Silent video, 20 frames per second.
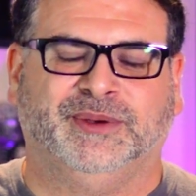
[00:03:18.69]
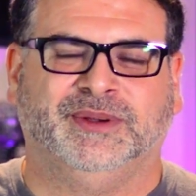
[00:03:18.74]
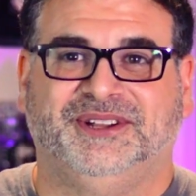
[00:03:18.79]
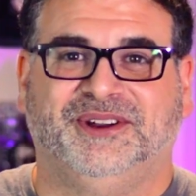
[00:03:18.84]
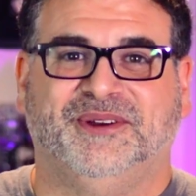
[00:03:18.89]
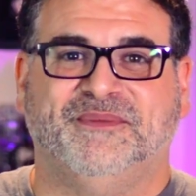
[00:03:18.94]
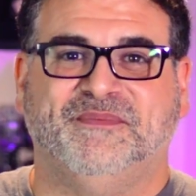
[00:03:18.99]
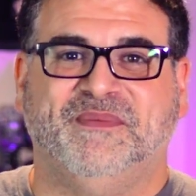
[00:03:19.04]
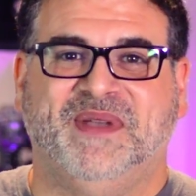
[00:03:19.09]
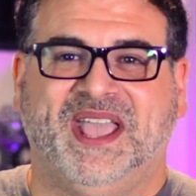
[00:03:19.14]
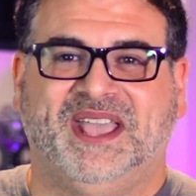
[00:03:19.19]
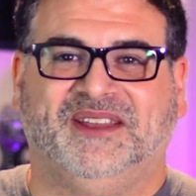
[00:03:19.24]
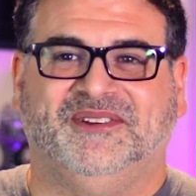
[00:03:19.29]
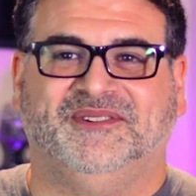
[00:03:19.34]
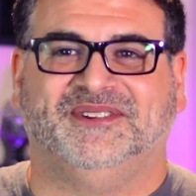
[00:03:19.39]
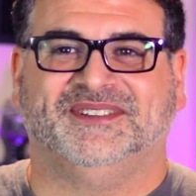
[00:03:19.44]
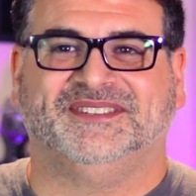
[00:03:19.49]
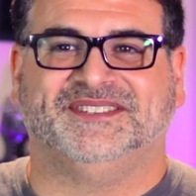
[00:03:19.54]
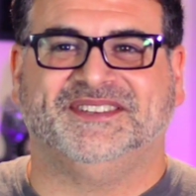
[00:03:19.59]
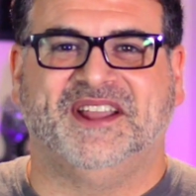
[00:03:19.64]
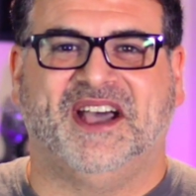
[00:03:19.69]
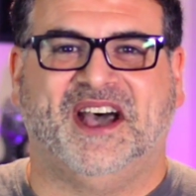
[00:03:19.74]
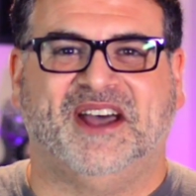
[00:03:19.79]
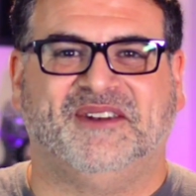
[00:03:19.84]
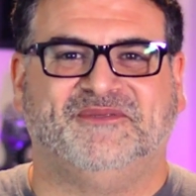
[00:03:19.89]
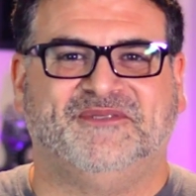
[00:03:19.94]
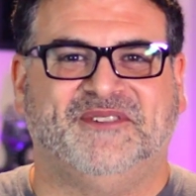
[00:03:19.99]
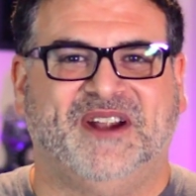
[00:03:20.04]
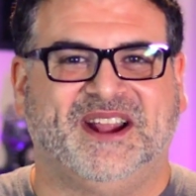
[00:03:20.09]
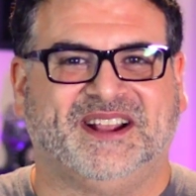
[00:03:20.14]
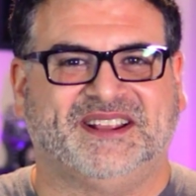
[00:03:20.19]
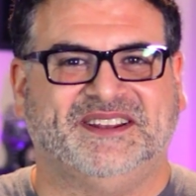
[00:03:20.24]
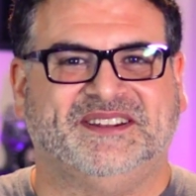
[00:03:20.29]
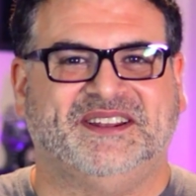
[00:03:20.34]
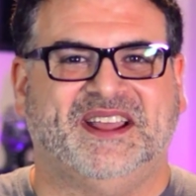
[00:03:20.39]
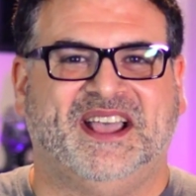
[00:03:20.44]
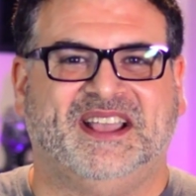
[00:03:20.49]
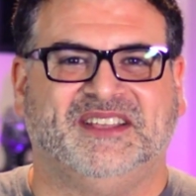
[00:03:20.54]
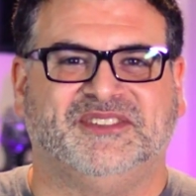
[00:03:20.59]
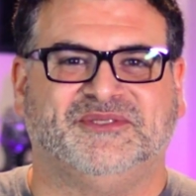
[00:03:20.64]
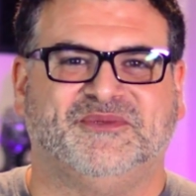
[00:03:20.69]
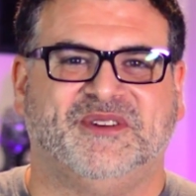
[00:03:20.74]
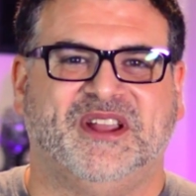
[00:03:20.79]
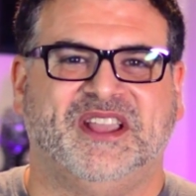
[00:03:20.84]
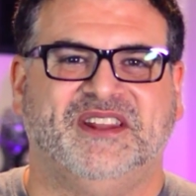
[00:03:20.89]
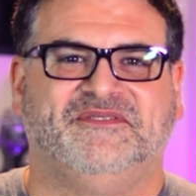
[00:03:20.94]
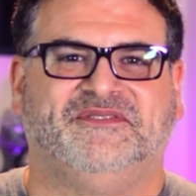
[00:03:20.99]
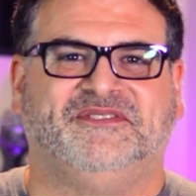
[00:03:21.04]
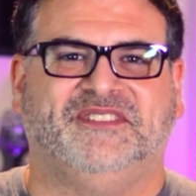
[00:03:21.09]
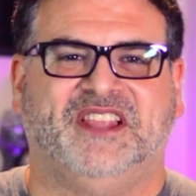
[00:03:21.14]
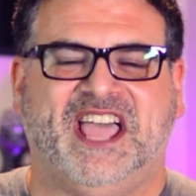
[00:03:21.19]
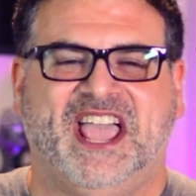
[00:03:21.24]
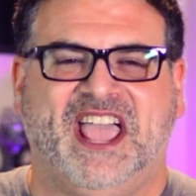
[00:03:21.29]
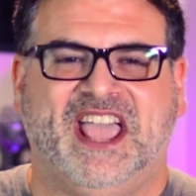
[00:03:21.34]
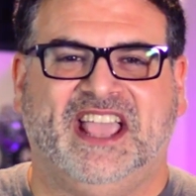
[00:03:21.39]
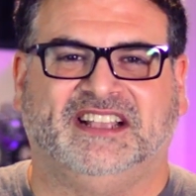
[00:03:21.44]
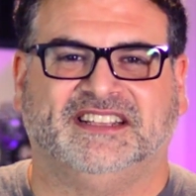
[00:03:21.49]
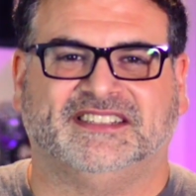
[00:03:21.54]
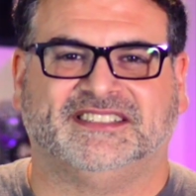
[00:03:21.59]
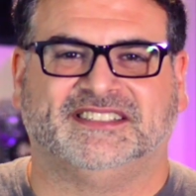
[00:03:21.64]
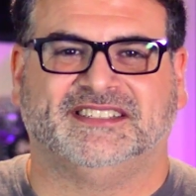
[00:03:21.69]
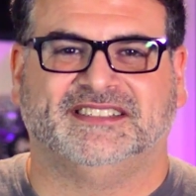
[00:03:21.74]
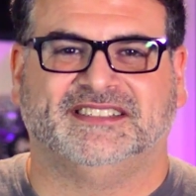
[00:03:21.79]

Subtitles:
You're a man who does not recognize red flags.